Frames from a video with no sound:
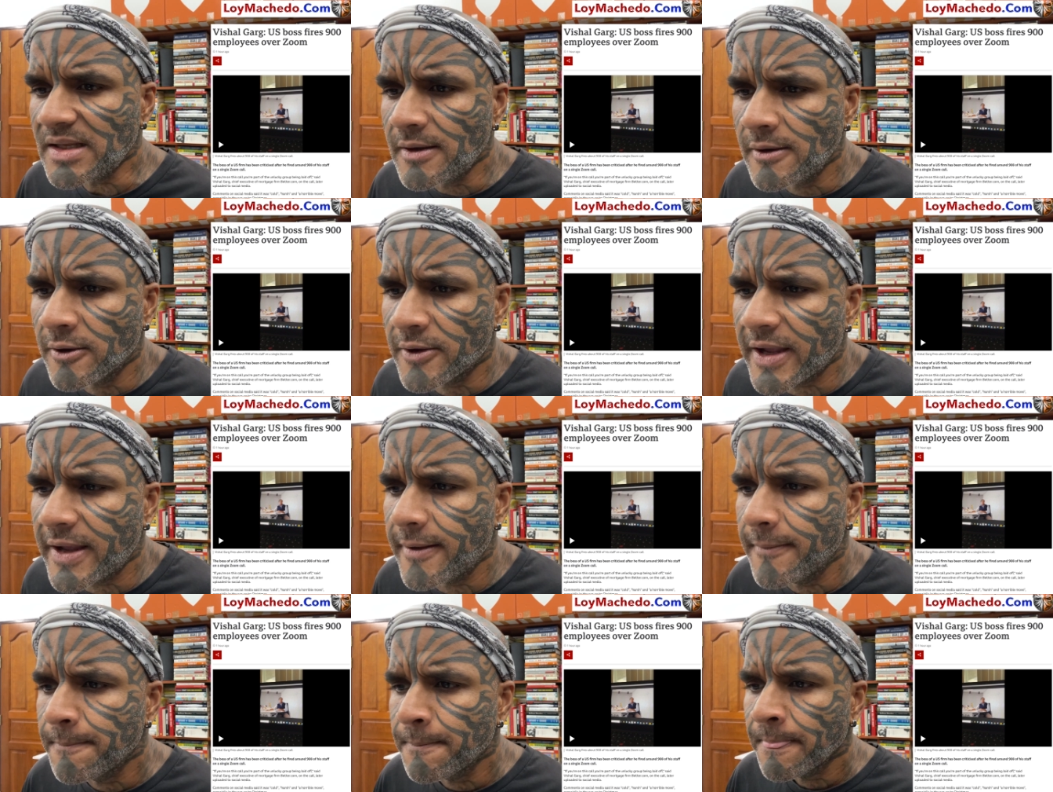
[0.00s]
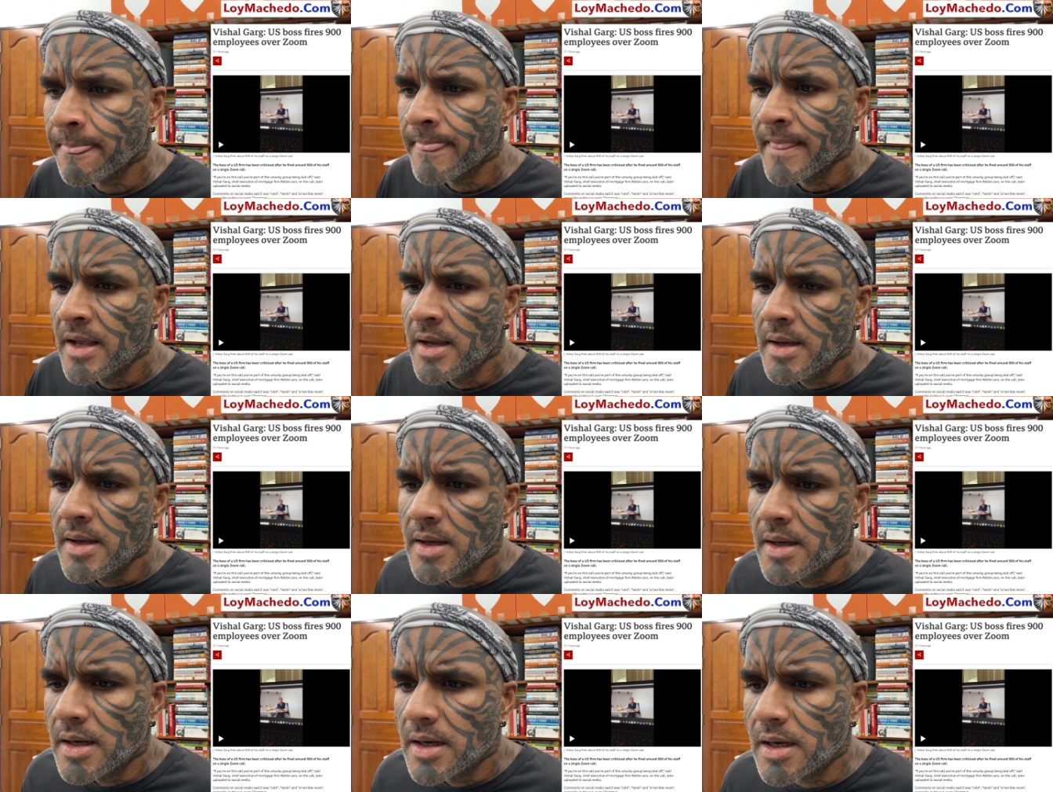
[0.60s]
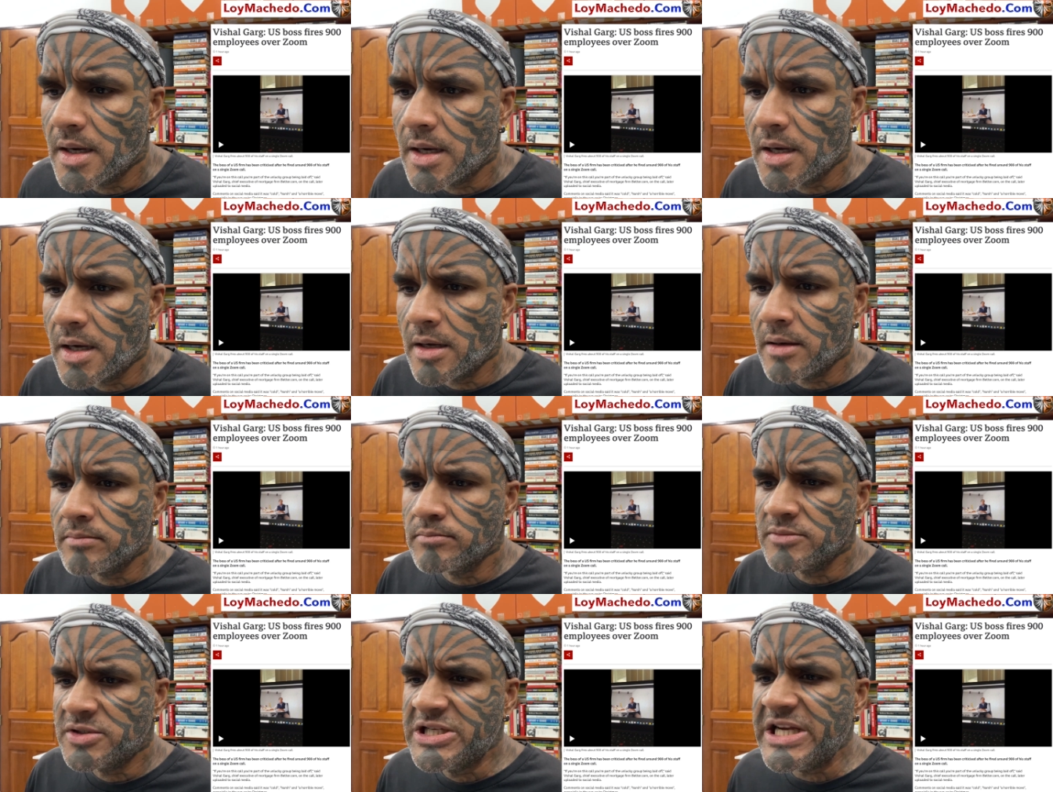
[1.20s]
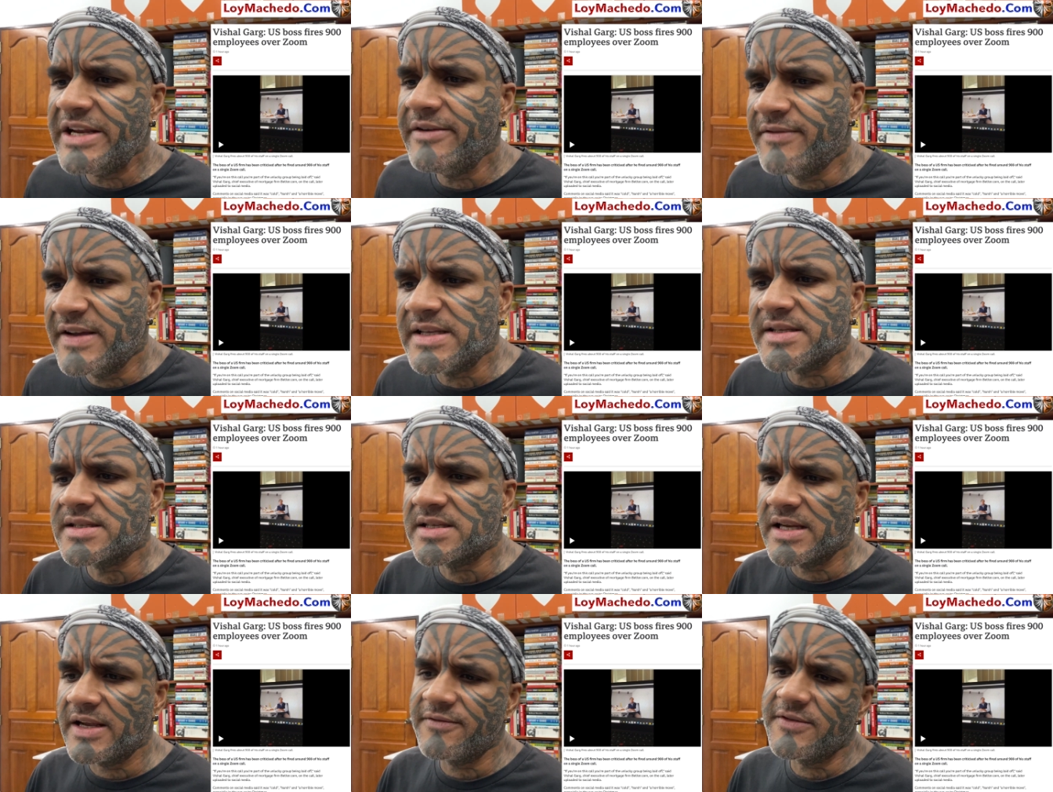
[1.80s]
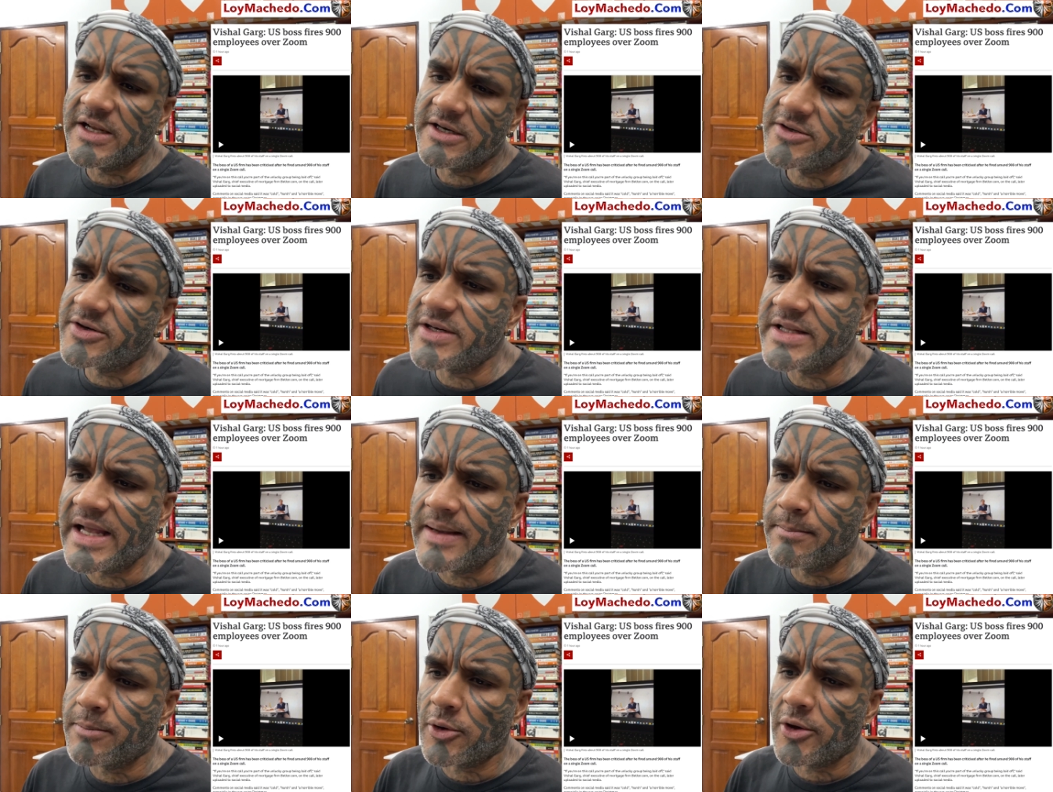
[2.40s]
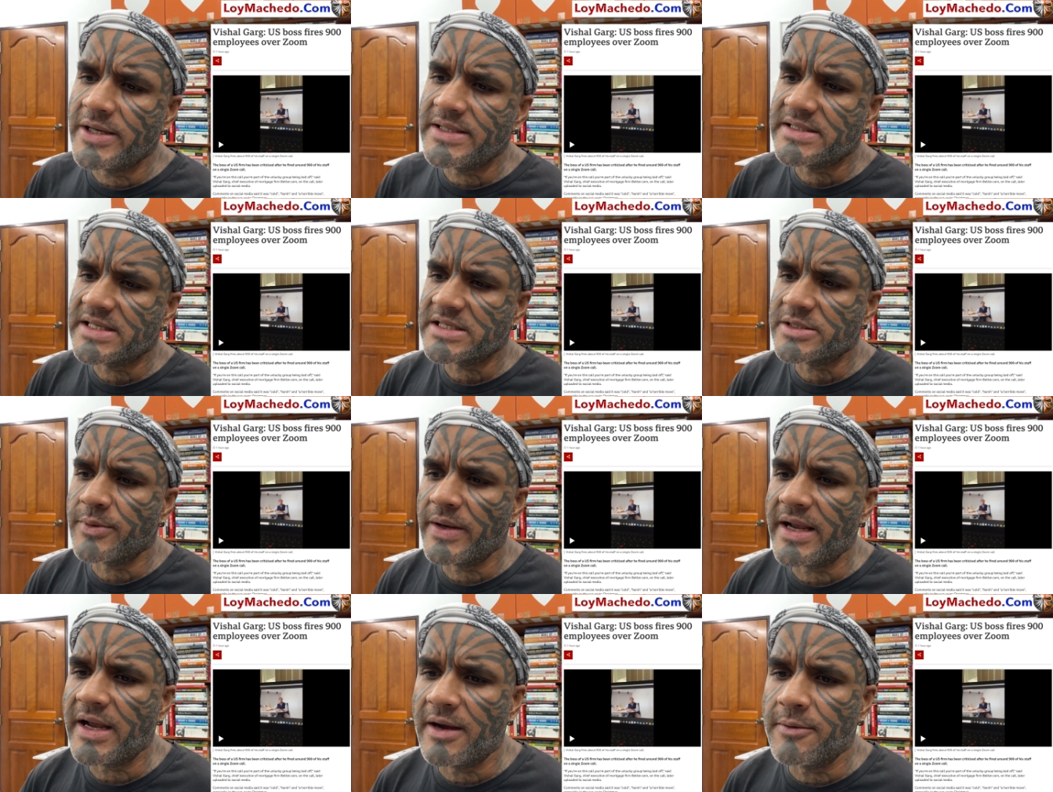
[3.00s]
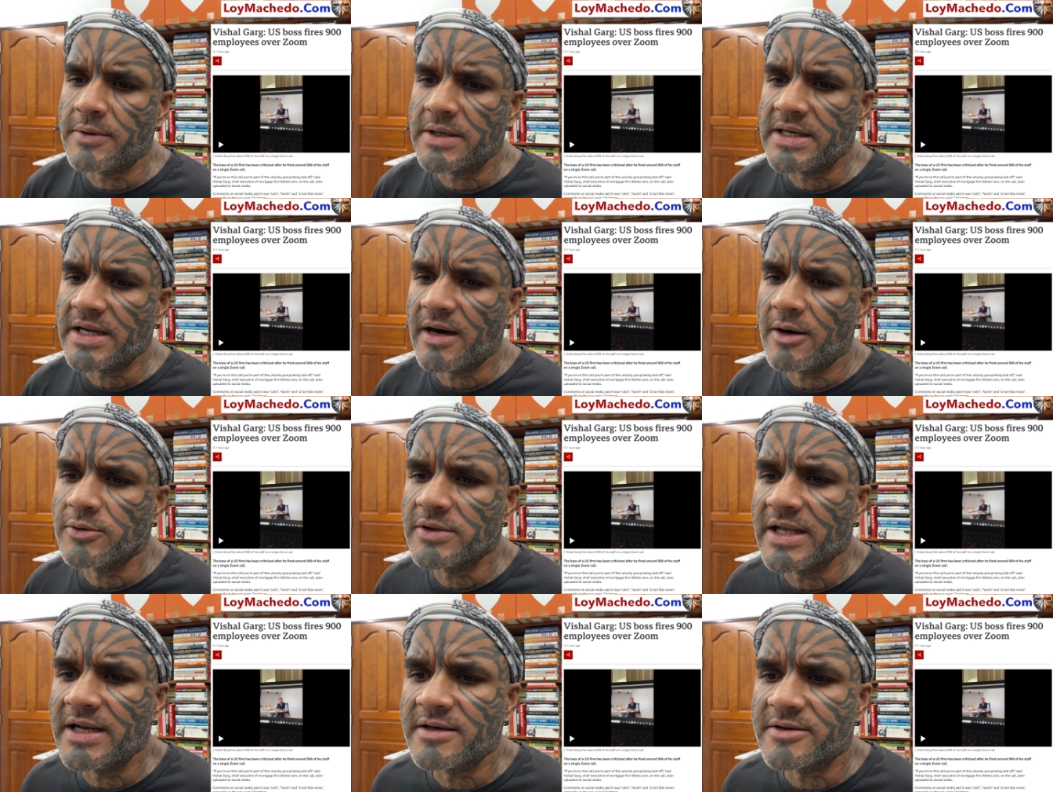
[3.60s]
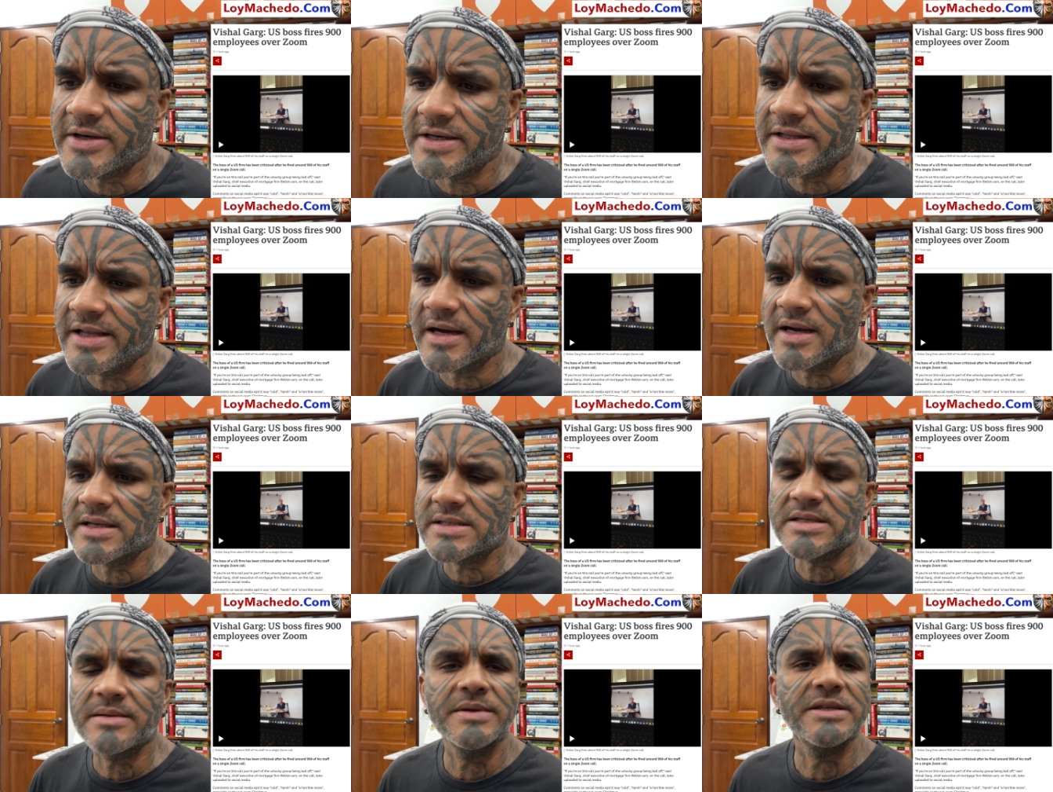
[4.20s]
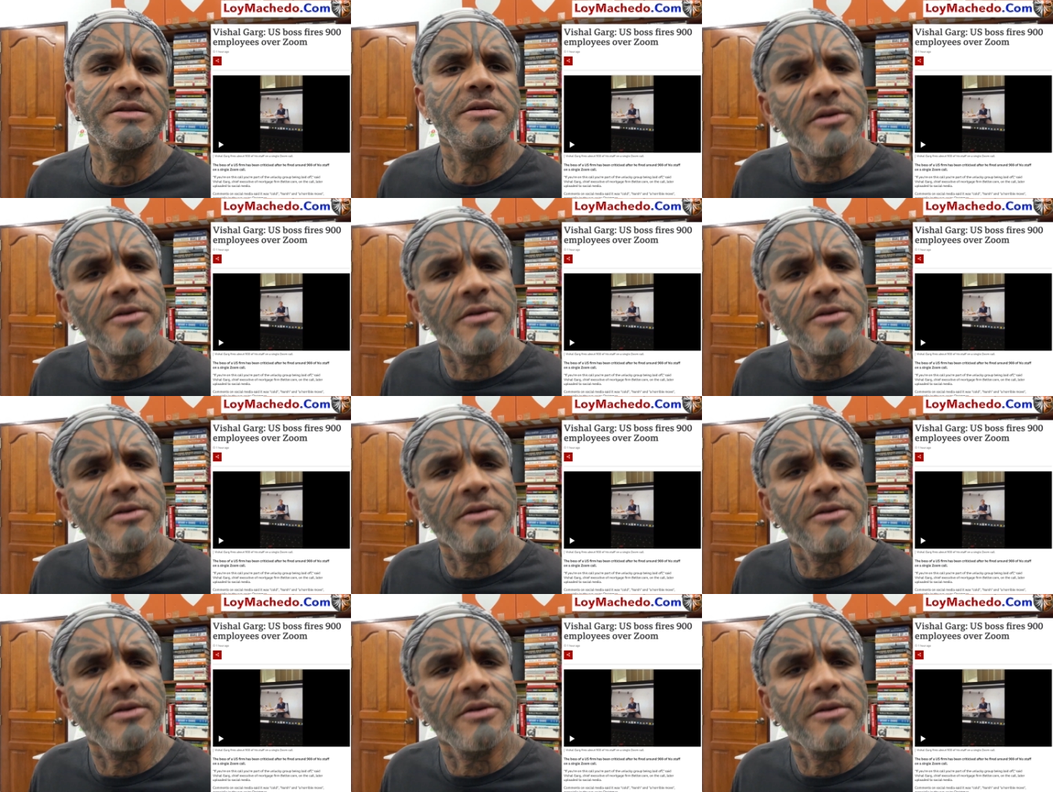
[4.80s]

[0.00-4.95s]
Okay. Gee whiz, if they treat their employees this way, I wonder how they'll treat their customers.